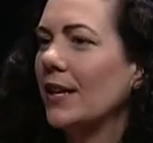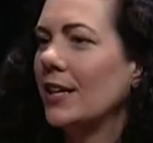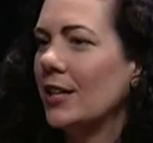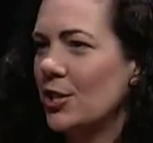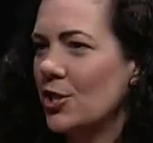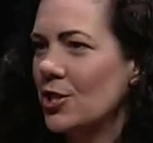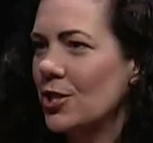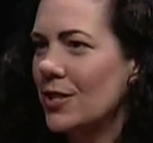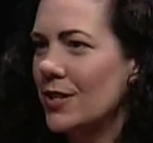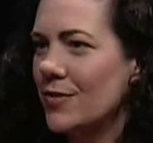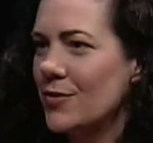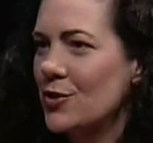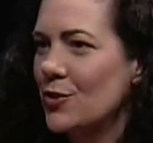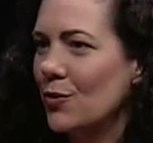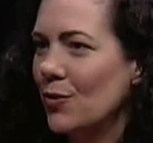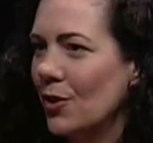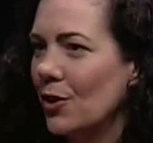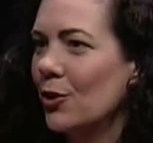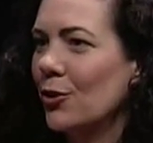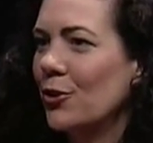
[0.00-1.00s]
initiatives
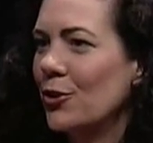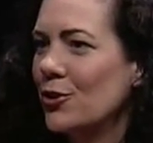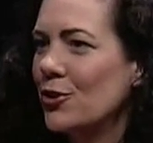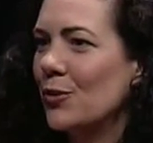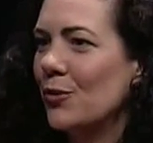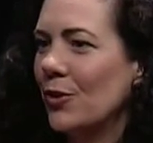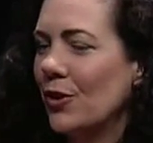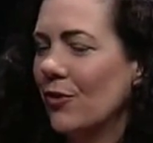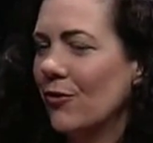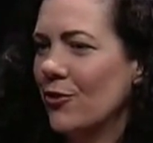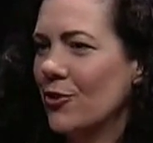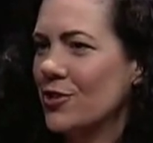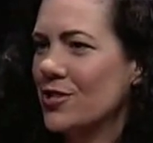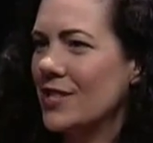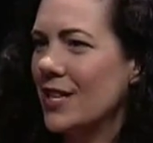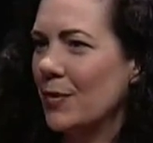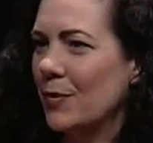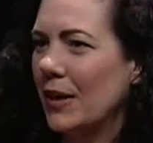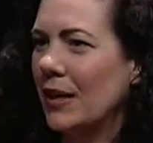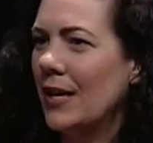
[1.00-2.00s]
you alluded to in the first
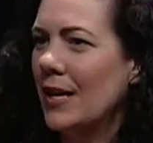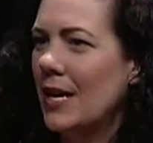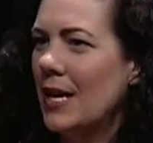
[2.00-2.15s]
segment